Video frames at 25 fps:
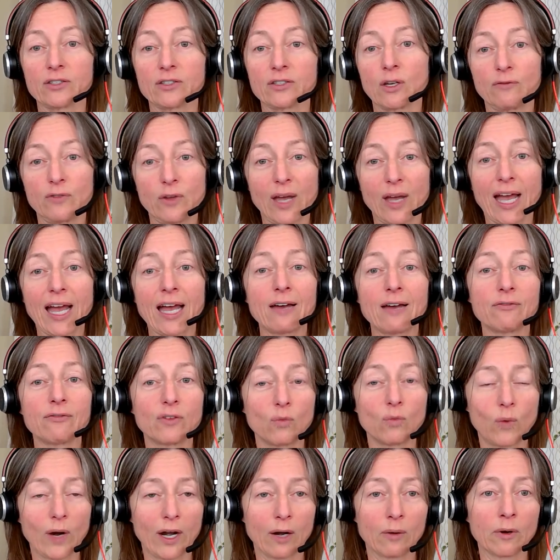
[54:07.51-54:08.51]
So if you have
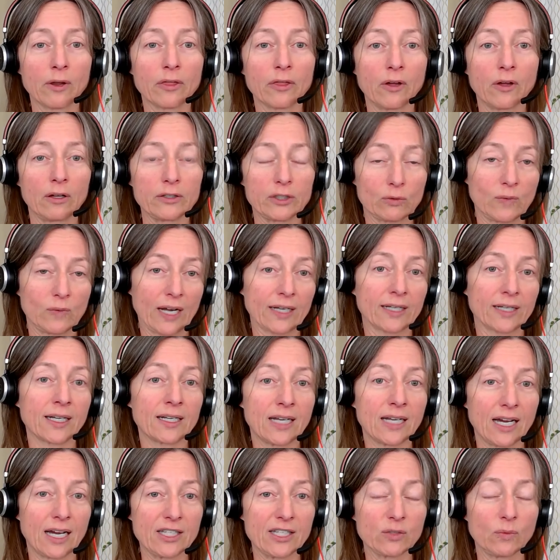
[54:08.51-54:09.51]
the wherewithal to
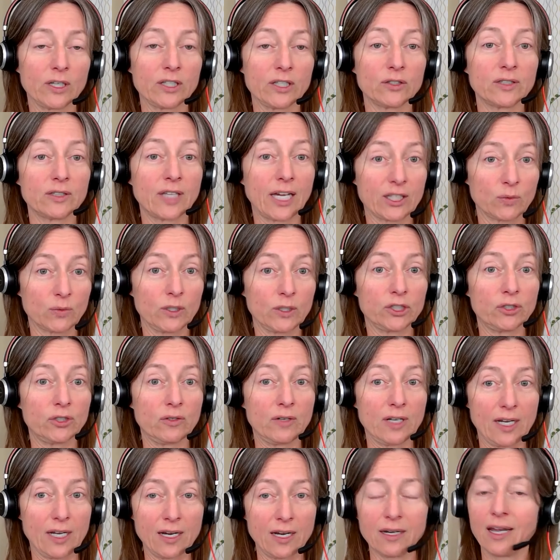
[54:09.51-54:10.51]
recognize what that's what you
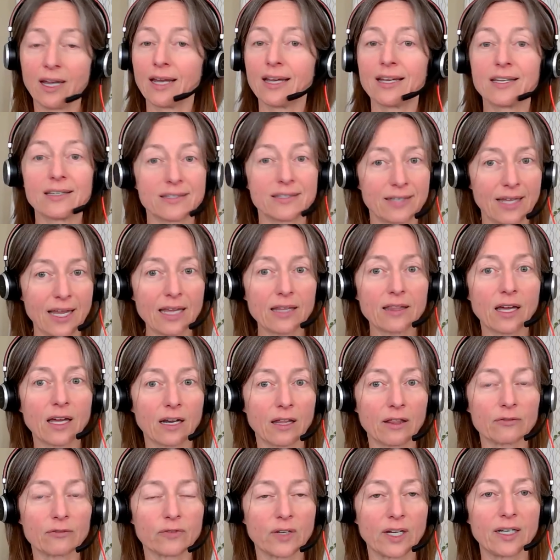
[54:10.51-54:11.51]
need, saying that
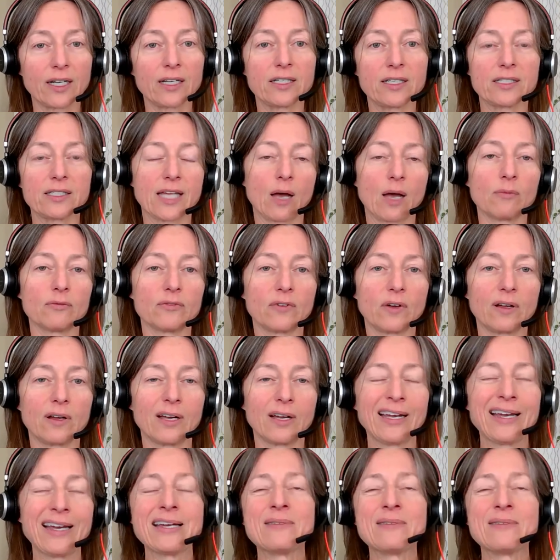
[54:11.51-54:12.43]
on the front end is helpful.